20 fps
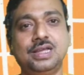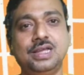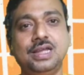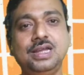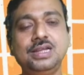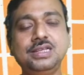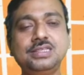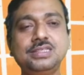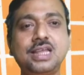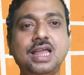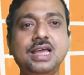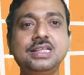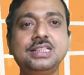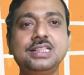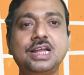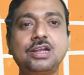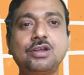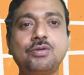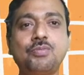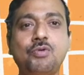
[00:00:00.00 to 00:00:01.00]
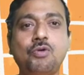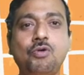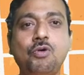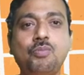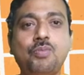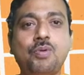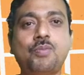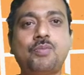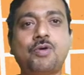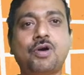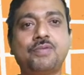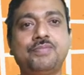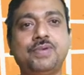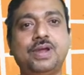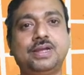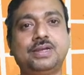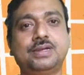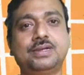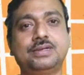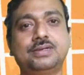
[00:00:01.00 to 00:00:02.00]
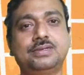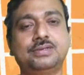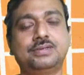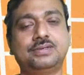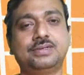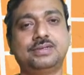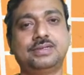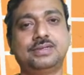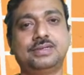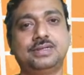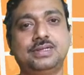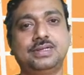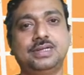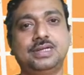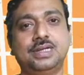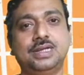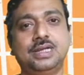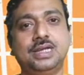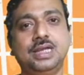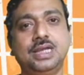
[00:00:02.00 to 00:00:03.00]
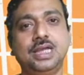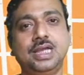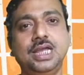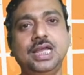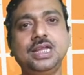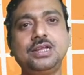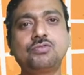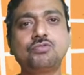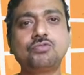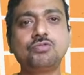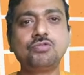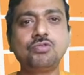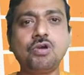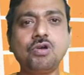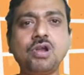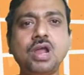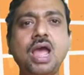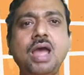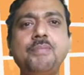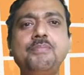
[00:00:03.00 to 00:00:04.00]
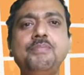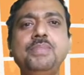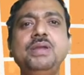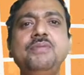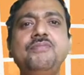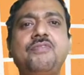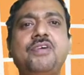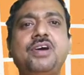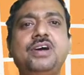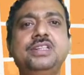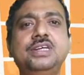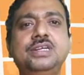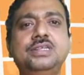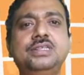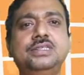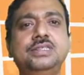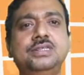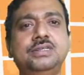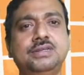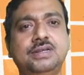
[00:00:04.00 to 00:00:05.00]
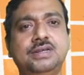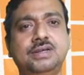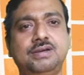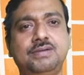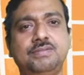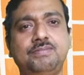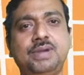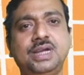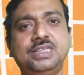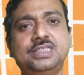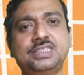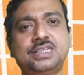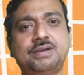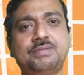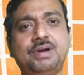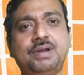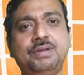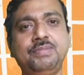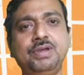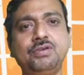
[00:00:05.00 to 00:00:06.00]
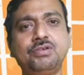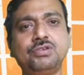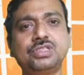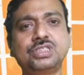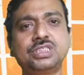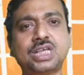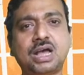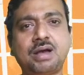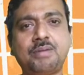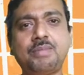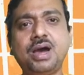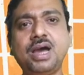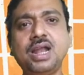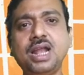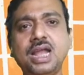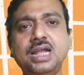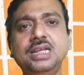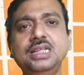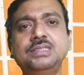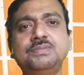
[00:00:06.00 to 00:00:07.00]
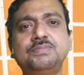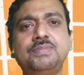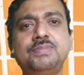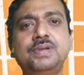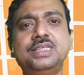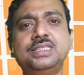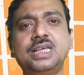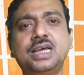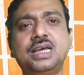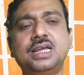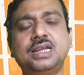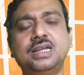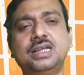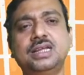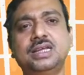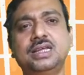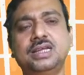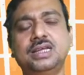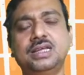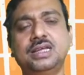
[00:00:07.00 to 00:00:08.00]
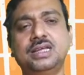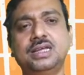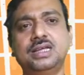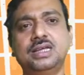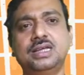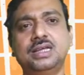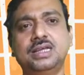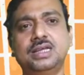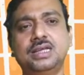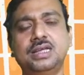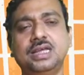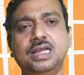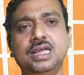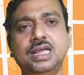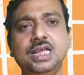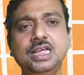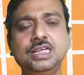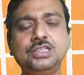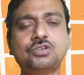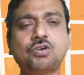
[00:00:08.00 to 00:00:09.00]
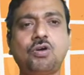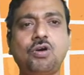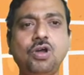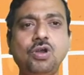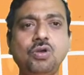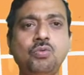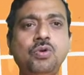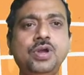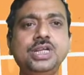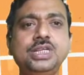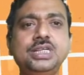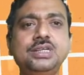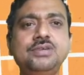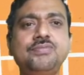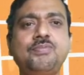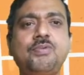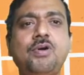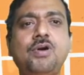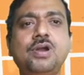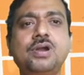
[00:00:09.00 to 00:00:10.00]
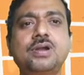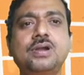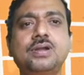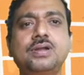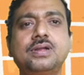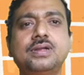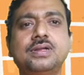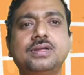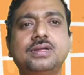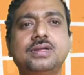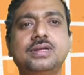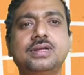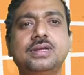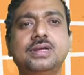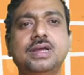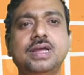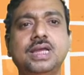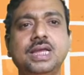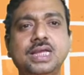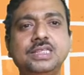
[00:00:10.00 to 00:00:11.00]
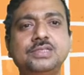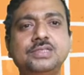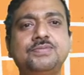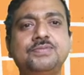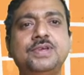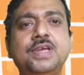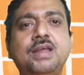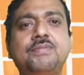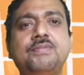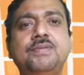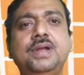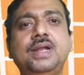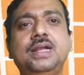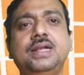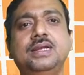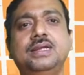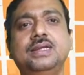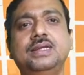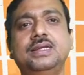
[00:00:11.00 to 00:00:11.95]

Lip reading: It is like that of hope of orphan. It could not have been fathered by summer, because summer and his pleasure is all waited for his fair friend,